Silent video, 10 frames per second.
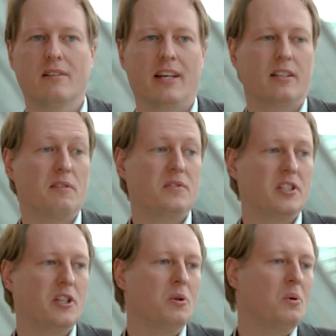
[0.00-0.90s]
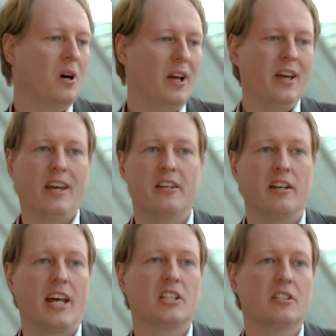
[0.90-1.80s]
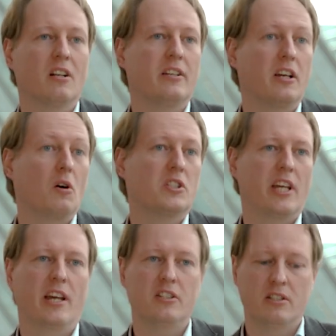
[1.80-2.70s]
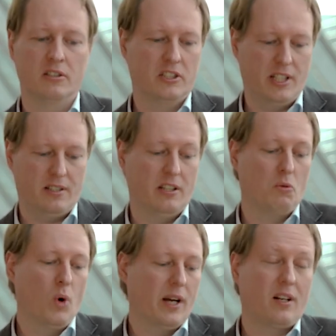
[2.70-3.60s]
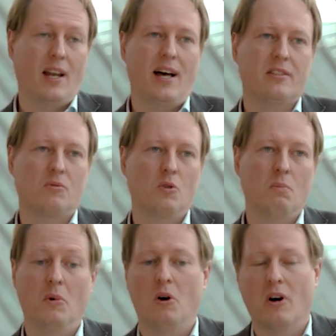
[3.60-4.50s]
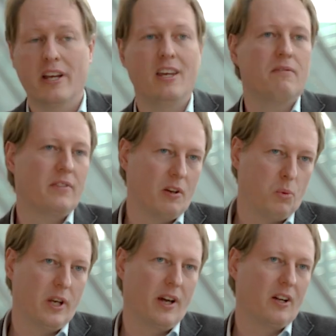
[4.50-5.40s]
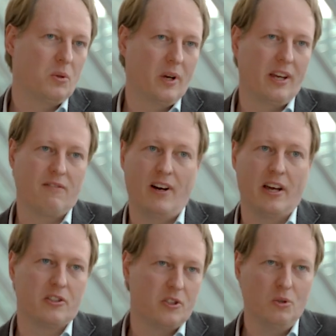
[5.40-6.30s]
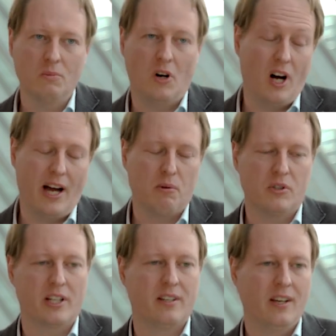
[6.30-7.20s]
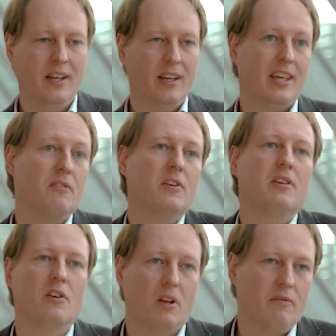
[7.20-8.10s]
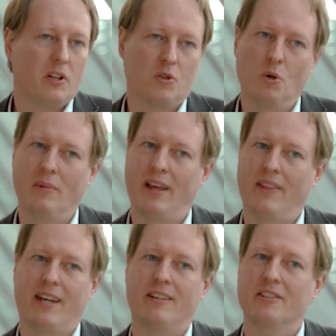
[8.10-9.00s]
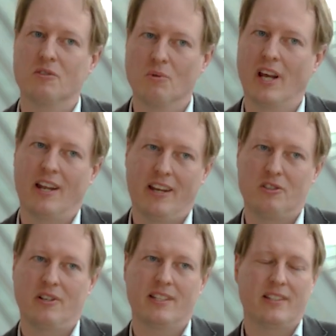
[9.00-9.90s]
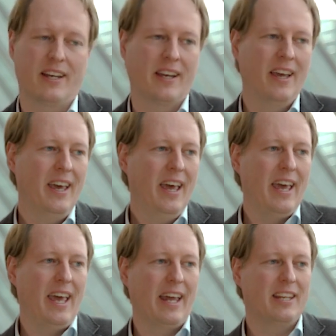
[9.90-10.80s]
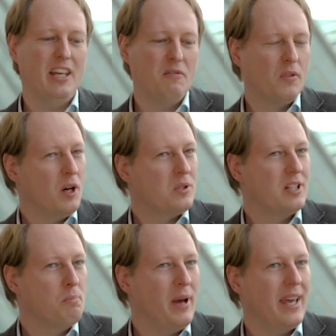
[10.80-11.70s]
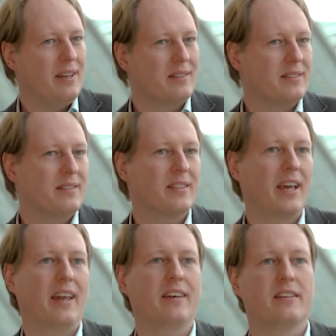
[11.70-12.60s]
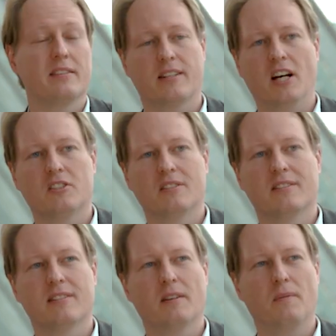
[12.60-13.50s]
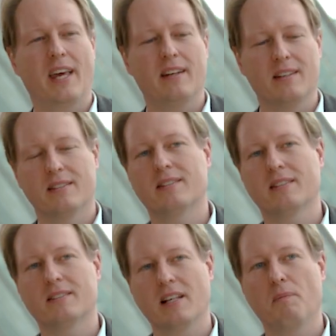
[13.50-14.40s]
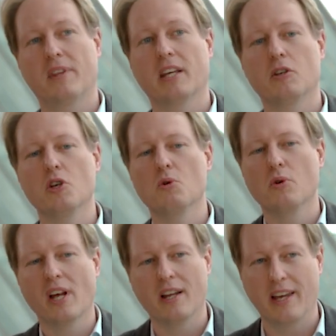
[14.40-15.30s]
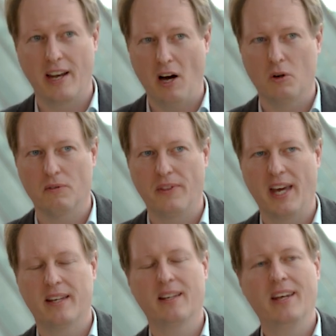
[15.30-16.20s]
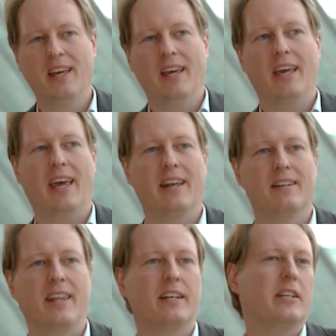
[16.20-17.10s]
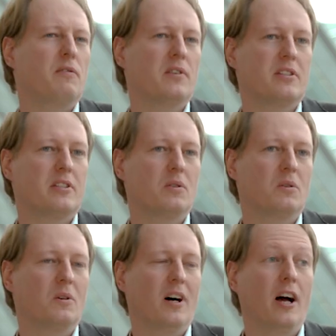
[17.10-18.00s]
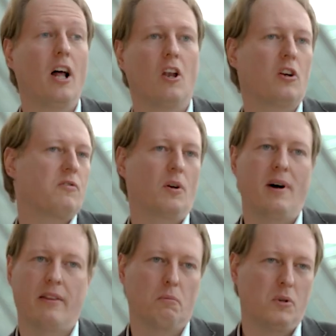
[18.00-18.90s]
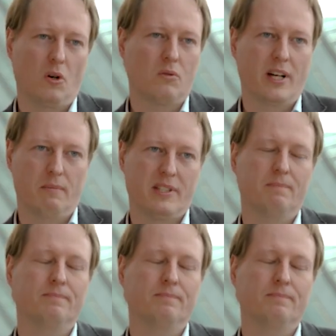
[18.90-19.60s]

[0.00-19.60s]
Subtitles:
that gives you international negotiation just in one classroom, or even if we are doing it via Zoom or hybrid, even in your living room, and that is really interesting. And even those debates and discussions, that is something you really get out of that, and that differs you a lot from other programs.